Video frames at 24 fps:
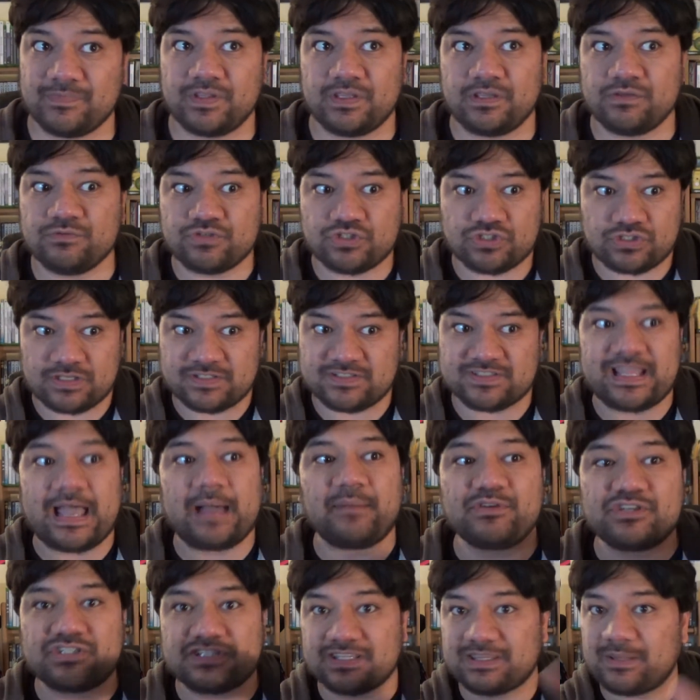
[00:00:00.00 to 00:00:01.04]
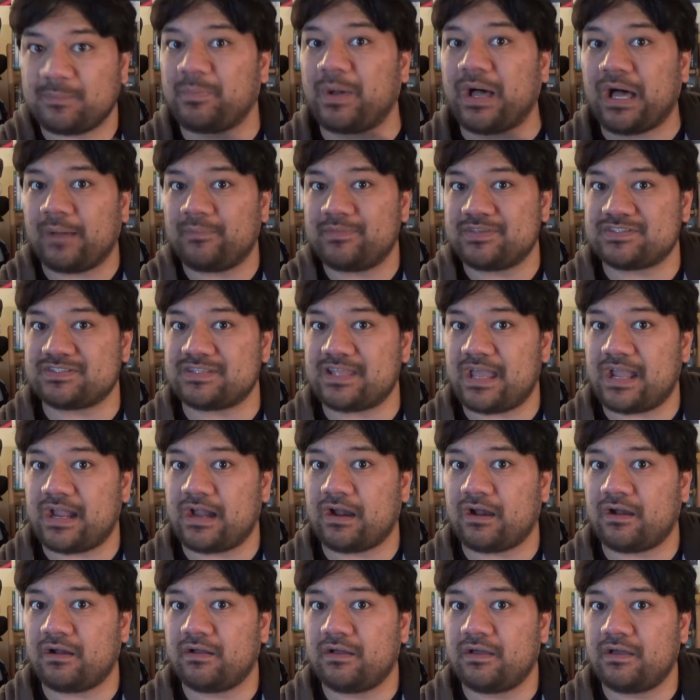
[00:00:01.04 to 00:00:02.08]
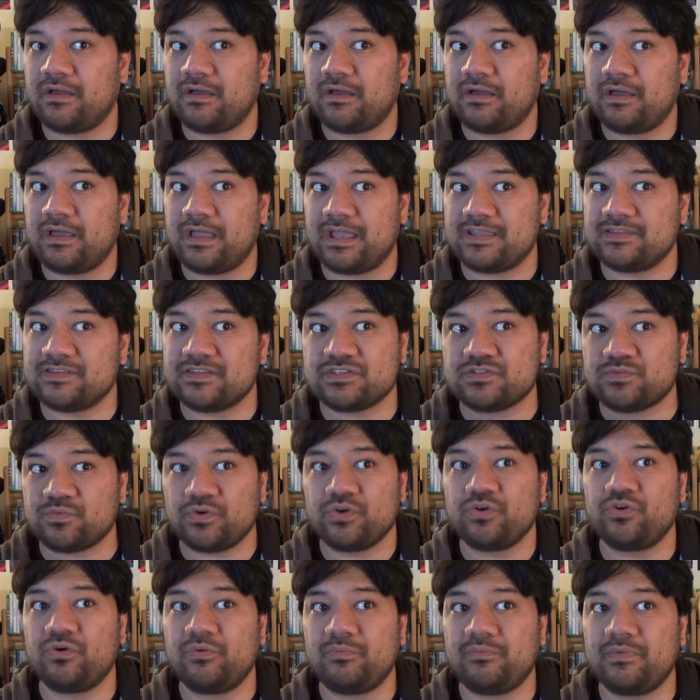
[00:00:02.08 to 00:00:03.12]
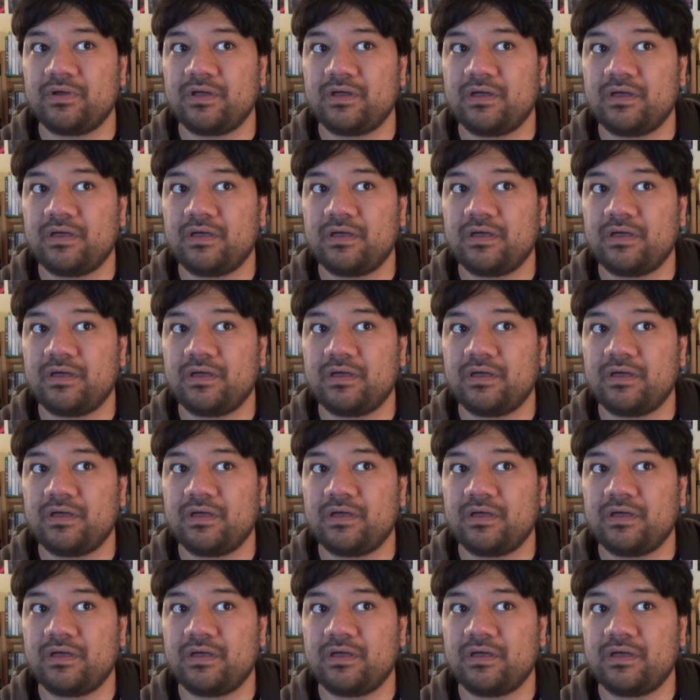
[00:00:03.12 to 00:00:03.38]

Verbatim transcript: you establish that the bomb is there in this room,